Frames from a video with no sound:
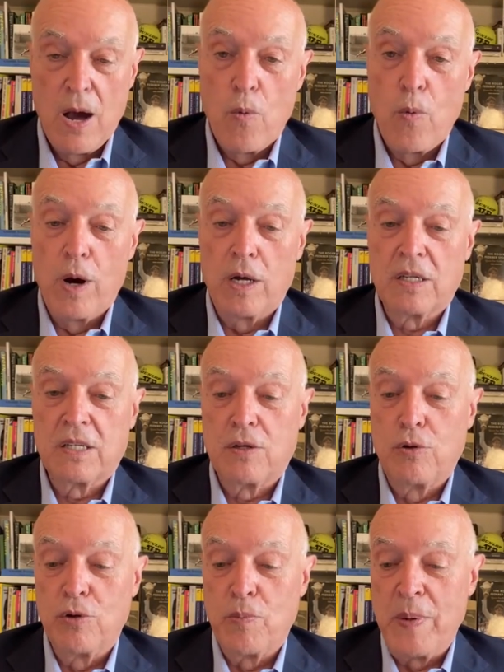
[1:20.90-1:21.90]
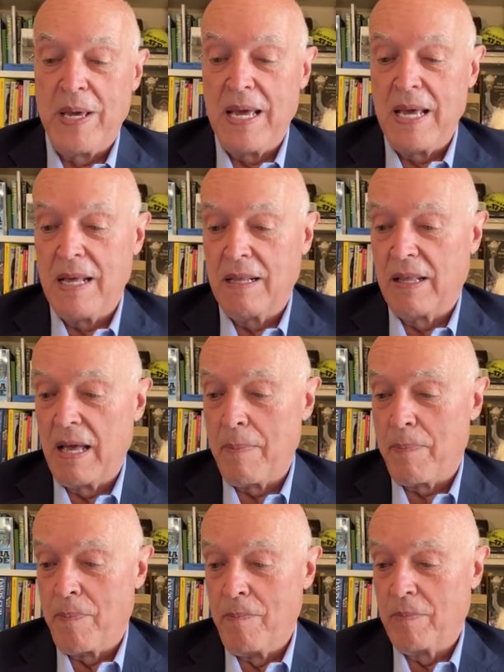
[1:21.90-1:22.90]
What could be
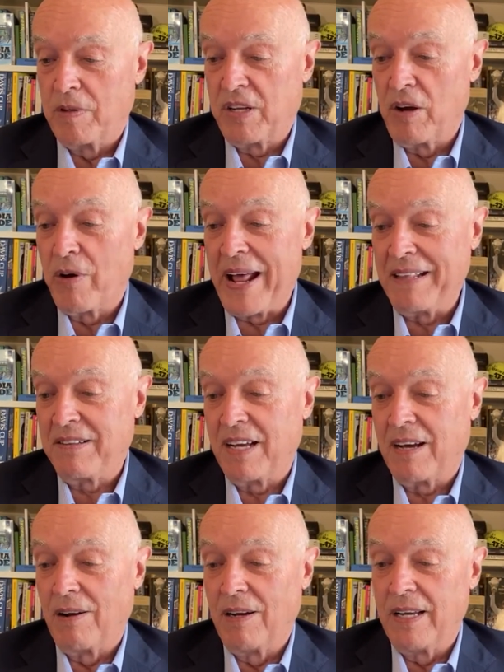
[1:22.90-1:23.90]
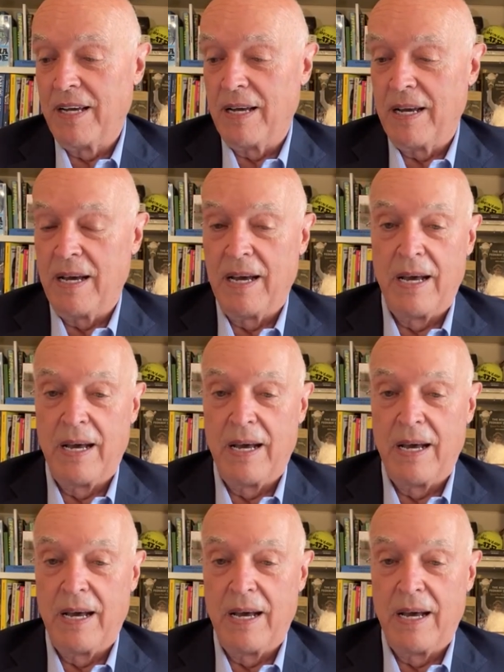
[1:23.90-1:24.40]
the theoretically